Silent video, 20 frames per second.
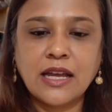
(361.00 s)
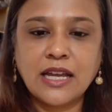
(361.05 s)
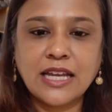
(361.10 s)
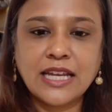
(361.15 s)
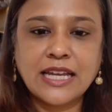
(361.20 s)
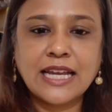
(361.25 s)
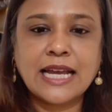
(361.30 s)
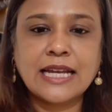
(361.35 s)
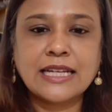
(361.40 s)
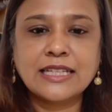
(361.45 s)

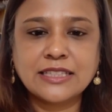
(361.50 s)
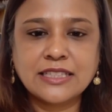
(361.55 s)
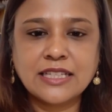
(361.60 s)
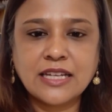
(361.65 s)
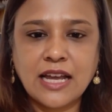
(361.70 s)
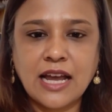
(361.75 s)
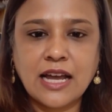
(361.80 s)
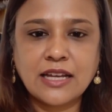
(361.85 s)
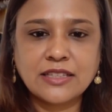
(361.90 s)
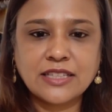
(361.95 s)
Next,
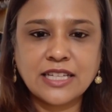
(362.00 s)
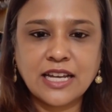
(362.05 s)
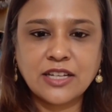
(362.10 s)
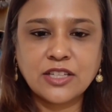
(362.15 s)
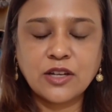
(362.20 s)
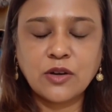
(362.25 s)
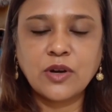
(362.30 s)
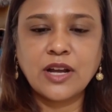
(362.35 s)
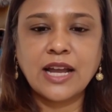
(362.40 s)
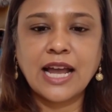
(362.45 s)
I'll tell
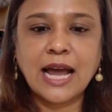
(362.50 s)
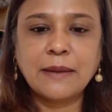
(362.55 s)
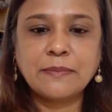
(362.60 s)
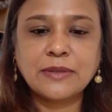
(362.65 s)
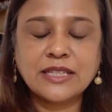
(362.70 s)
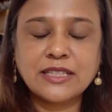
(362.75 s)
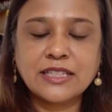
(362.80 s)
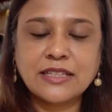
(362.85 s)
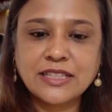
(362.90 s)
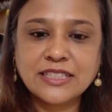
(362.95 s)
you what
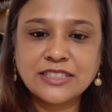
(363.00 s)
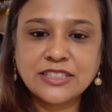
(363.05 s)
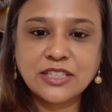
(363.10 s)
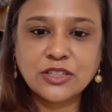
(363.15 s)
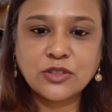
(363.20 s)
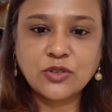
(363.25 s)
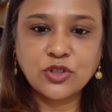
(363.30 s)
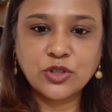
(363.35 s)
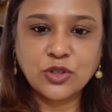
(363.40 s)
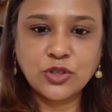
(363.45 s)
happened to this
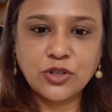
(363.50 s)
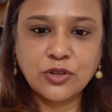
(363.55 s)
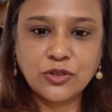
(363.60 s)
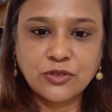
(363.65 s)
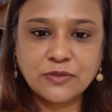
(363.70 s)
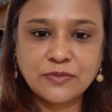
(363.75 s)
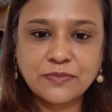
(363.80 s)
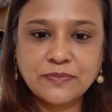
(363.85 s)
little girl.